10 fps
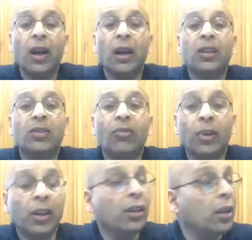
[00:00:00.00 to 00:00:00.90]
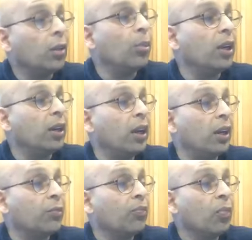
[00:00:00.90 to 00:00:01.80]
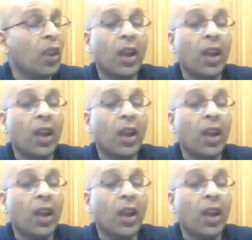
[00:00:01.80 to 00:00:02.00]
and it's a very deliberate act.